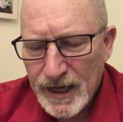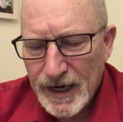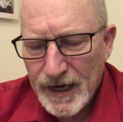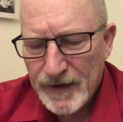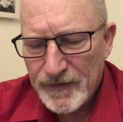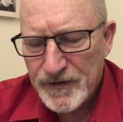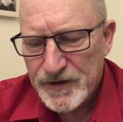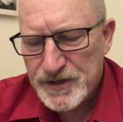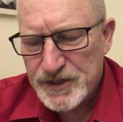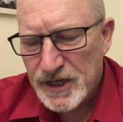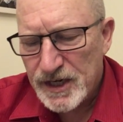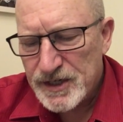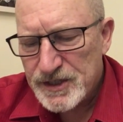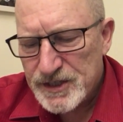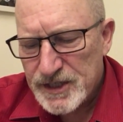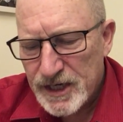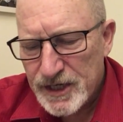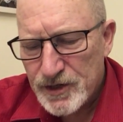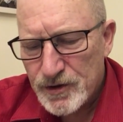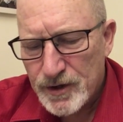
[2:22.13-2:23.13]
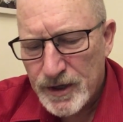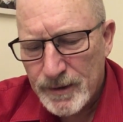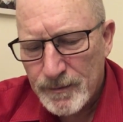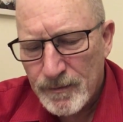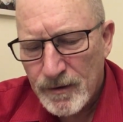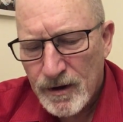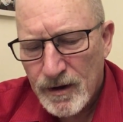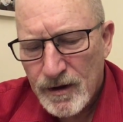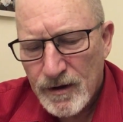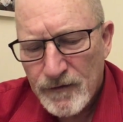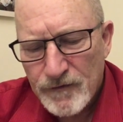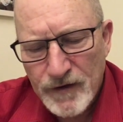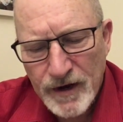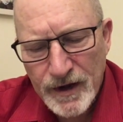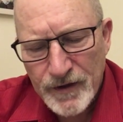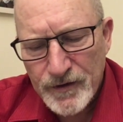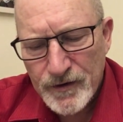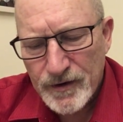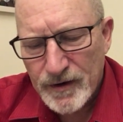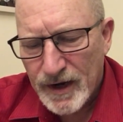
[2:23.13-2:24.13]
And the son said to him,
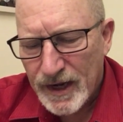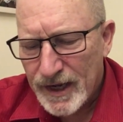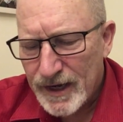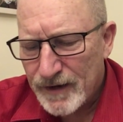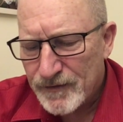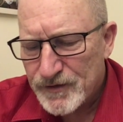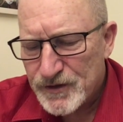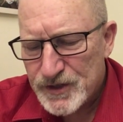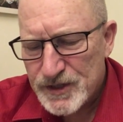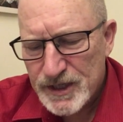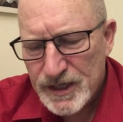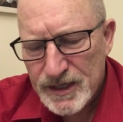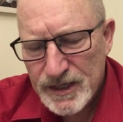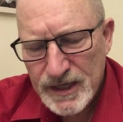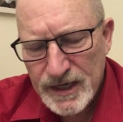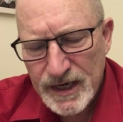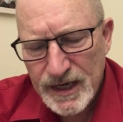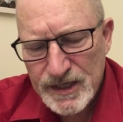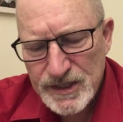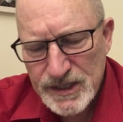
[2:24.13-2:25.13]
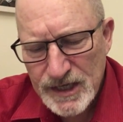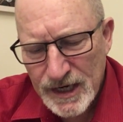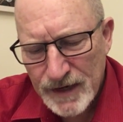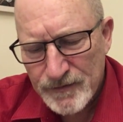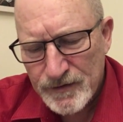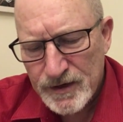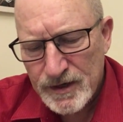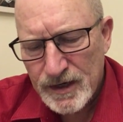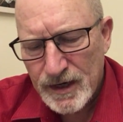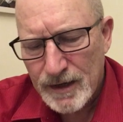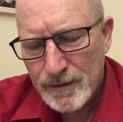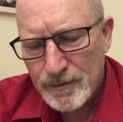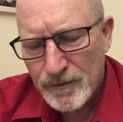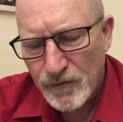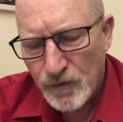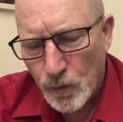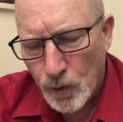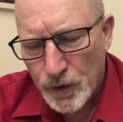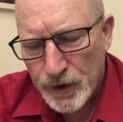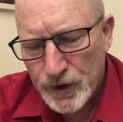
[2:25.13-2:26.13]
'Father, I have sinned against heaven and
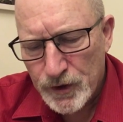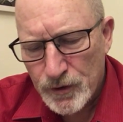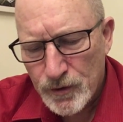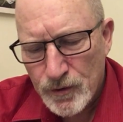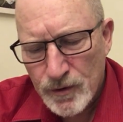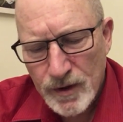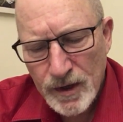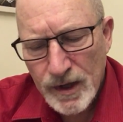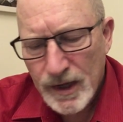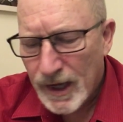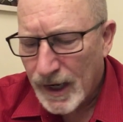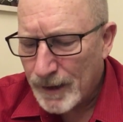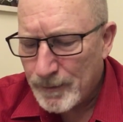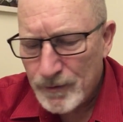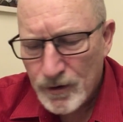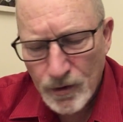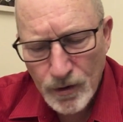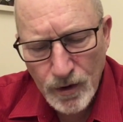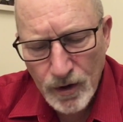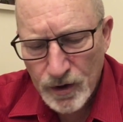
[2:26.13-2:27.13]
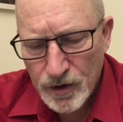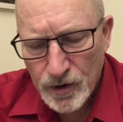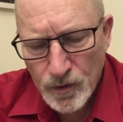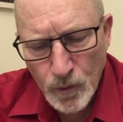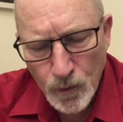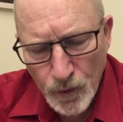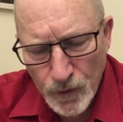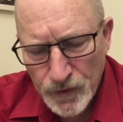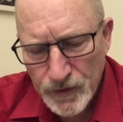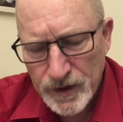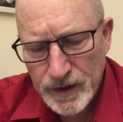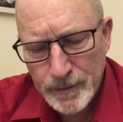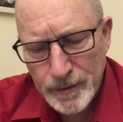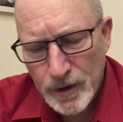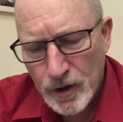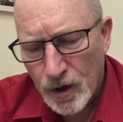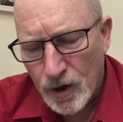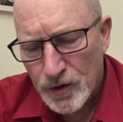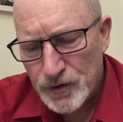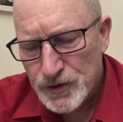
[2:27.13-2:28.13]
before you. I am no longer worthy to be
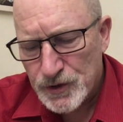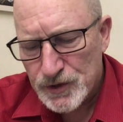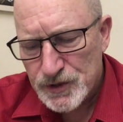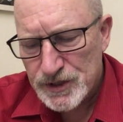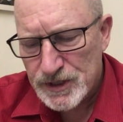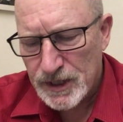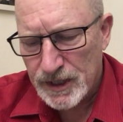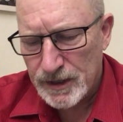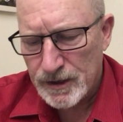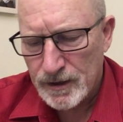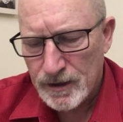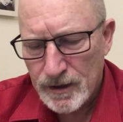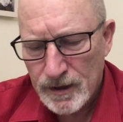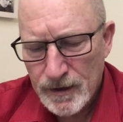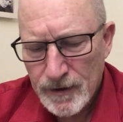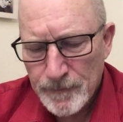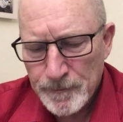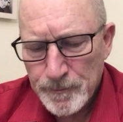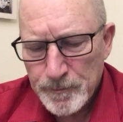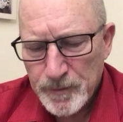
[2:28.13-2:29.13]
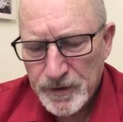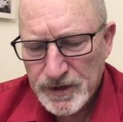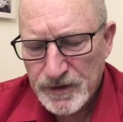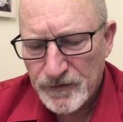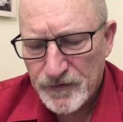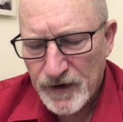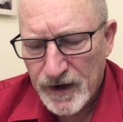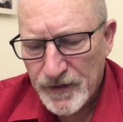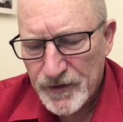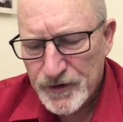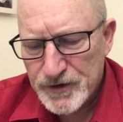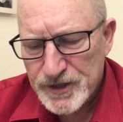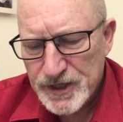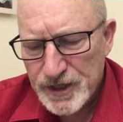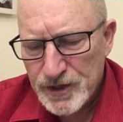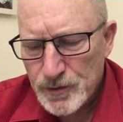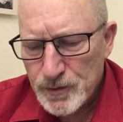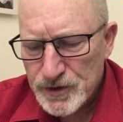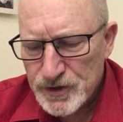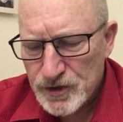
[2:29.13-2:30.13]
called your son.' But the father
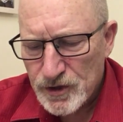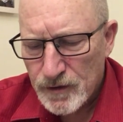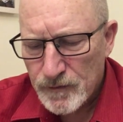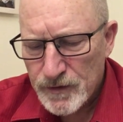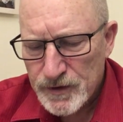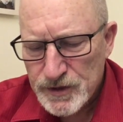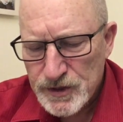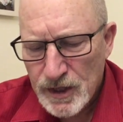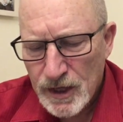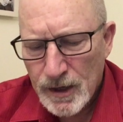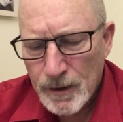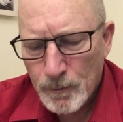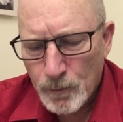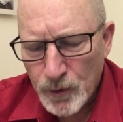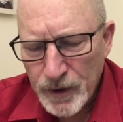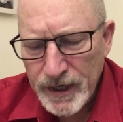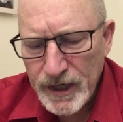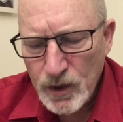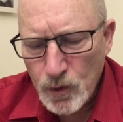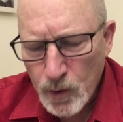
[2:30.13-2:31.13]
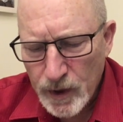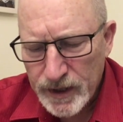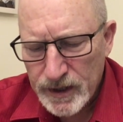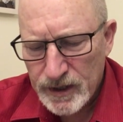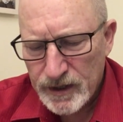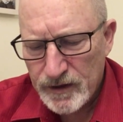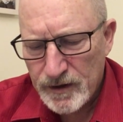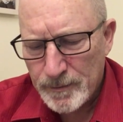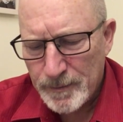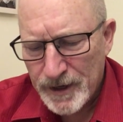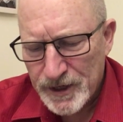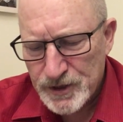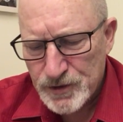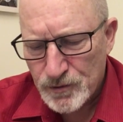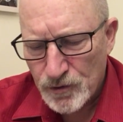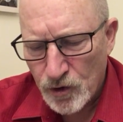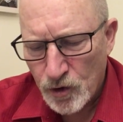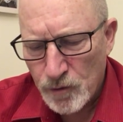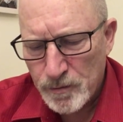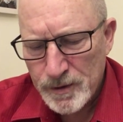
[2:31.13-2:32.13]
said to his servants, 'Bring quickly the best
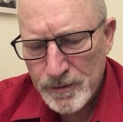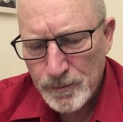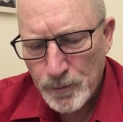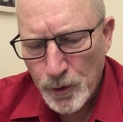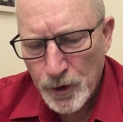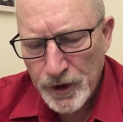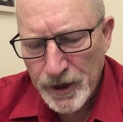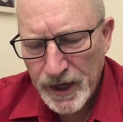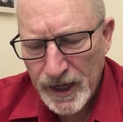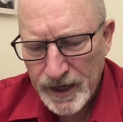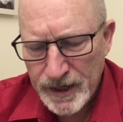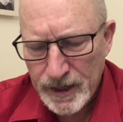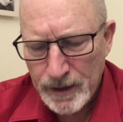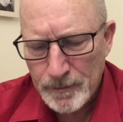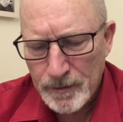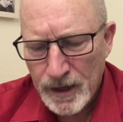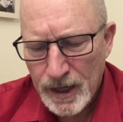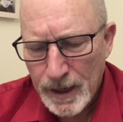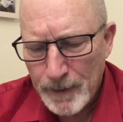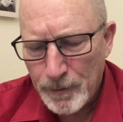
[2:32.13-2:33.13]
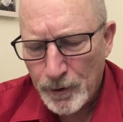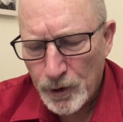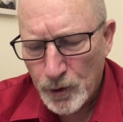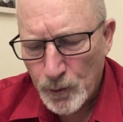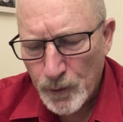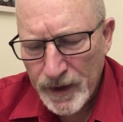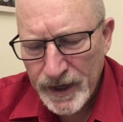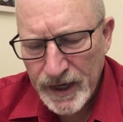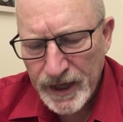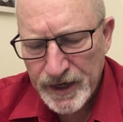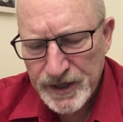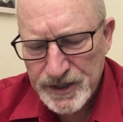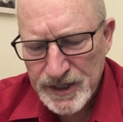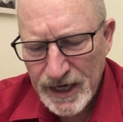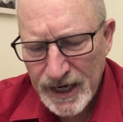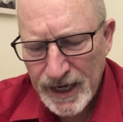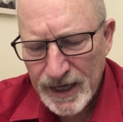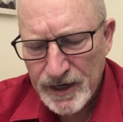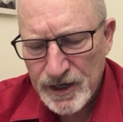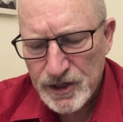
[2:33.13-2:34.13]
robe and put it on him, and put a ring on his
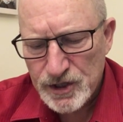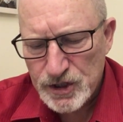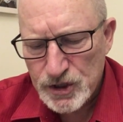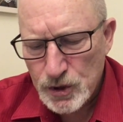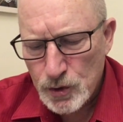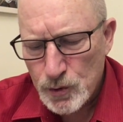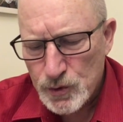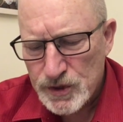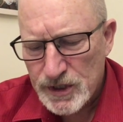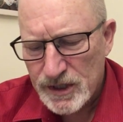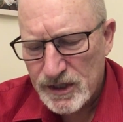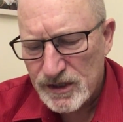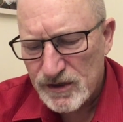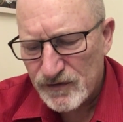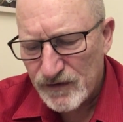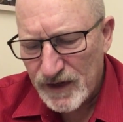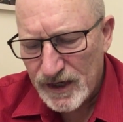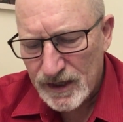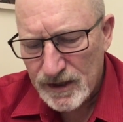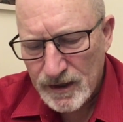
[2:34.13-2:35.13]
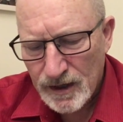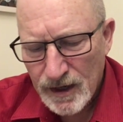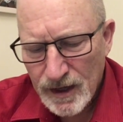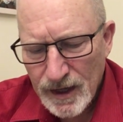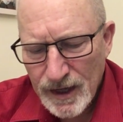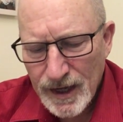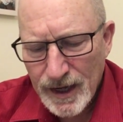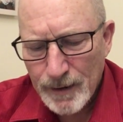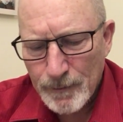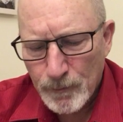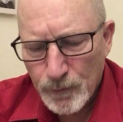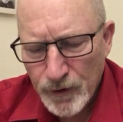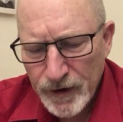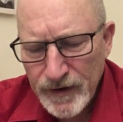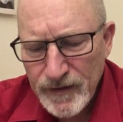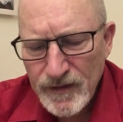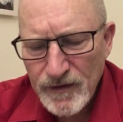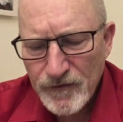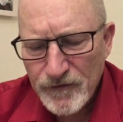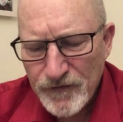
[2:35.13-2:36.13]
hand and shoes on his feet, and
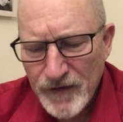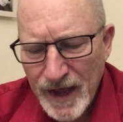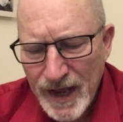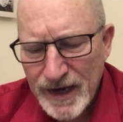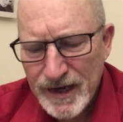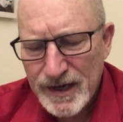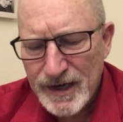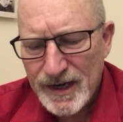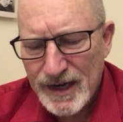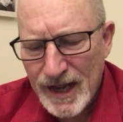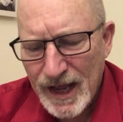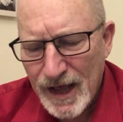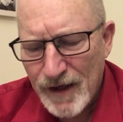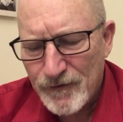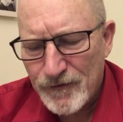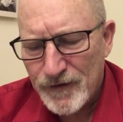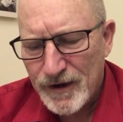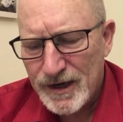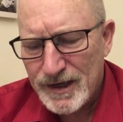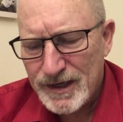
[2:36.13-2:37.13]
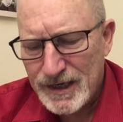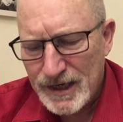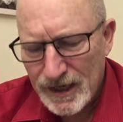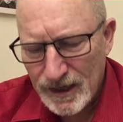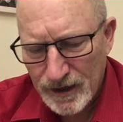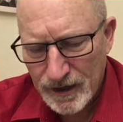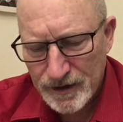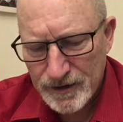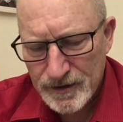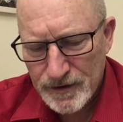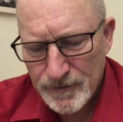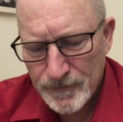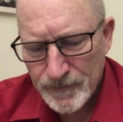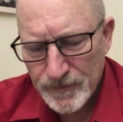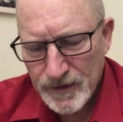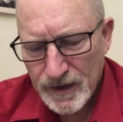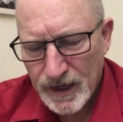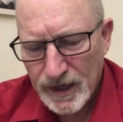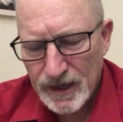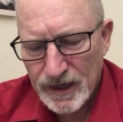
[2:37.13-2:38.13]
bring the fattened calf and kill it,
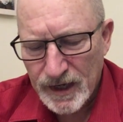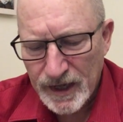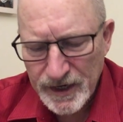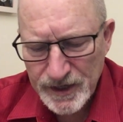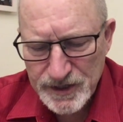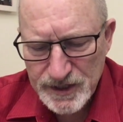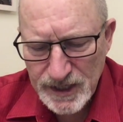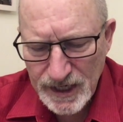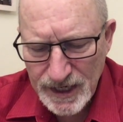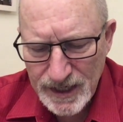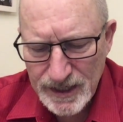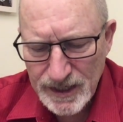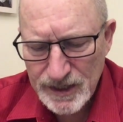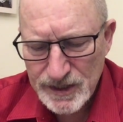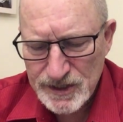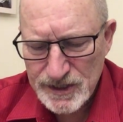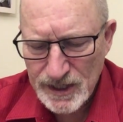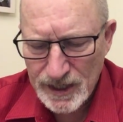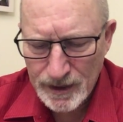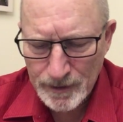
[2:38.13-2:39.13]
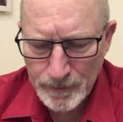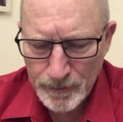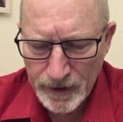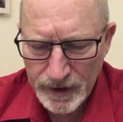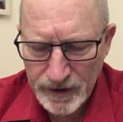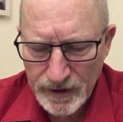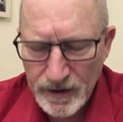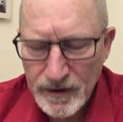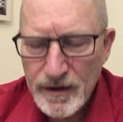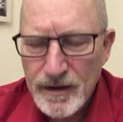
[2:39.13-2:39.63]
and let us eat and celebrate.